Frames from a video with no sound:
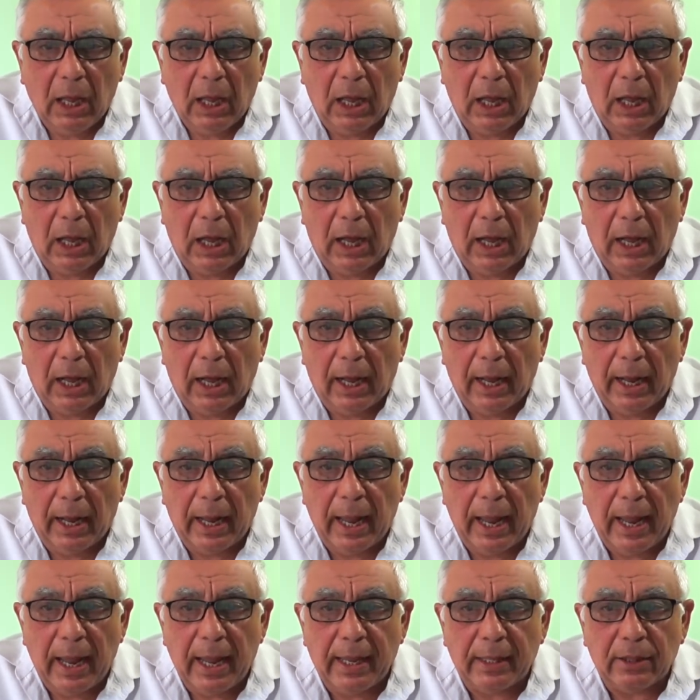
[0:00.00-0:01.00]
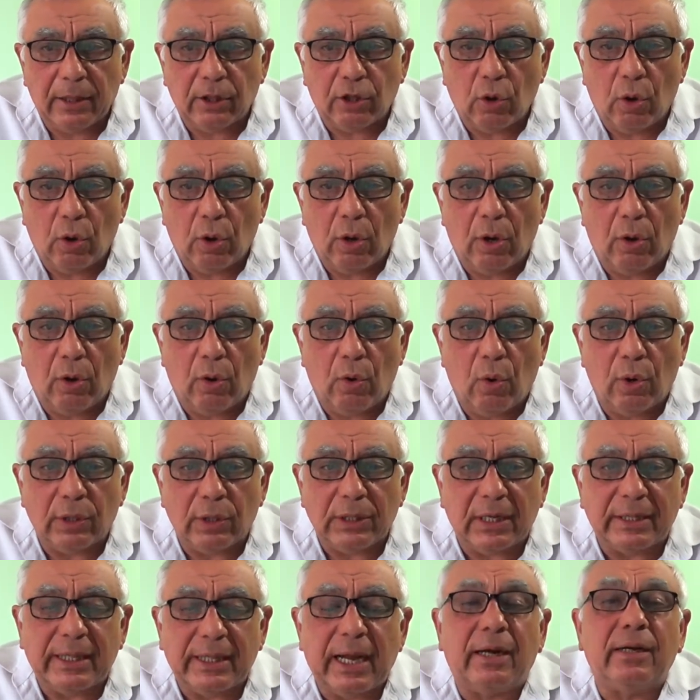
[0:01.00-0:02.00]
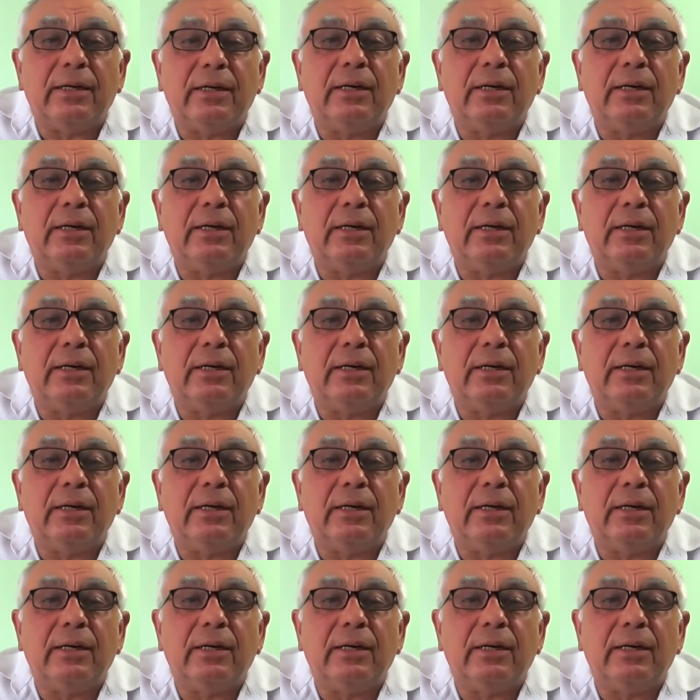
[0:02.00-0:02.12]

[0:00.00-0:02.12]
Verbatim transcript: Uh, and on Adar,